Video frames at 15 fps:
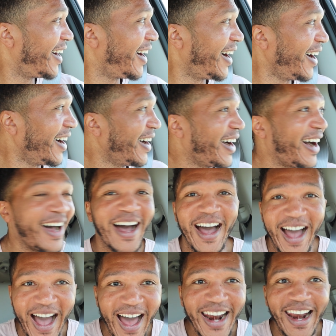
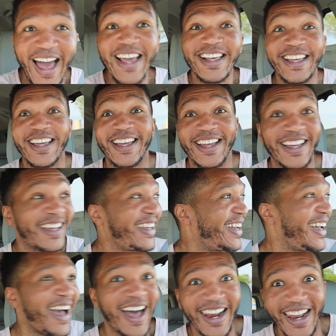I like it.
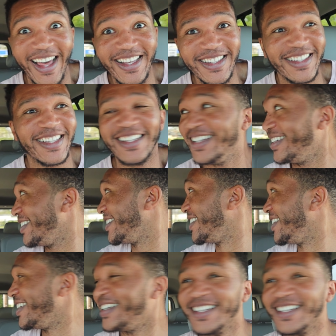I like this.